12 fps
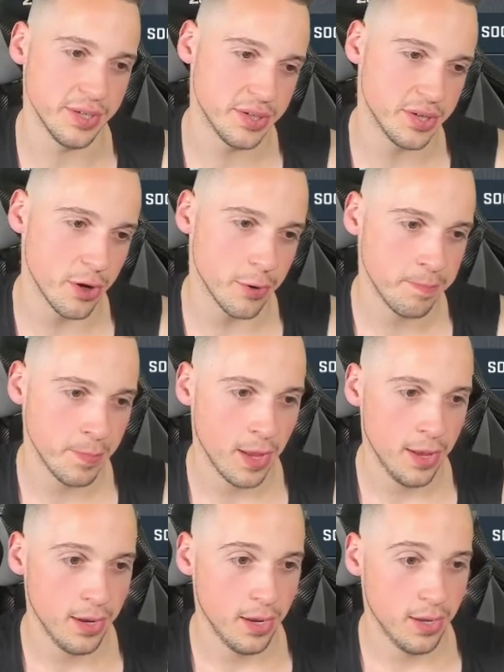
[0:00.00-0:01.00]
is, so
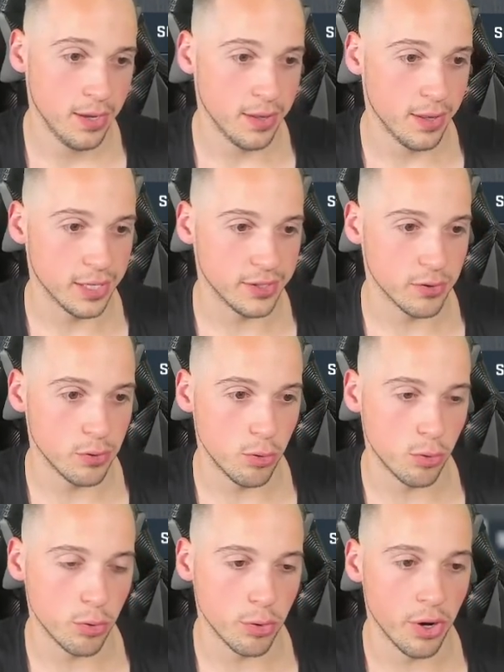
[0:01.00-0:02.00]
that's
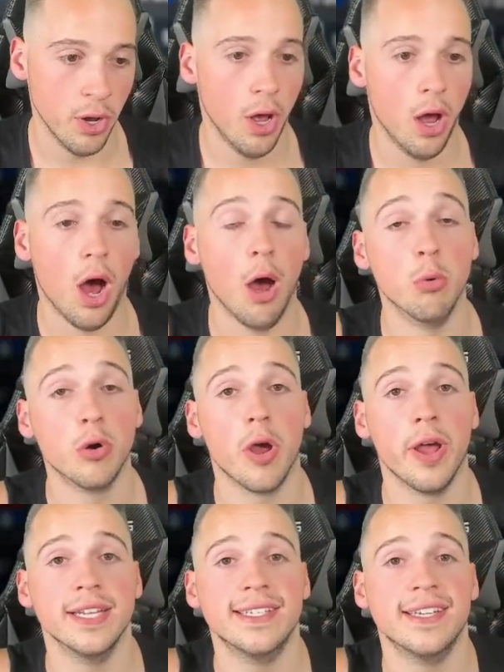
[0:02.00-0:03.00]
all good. I will go ahead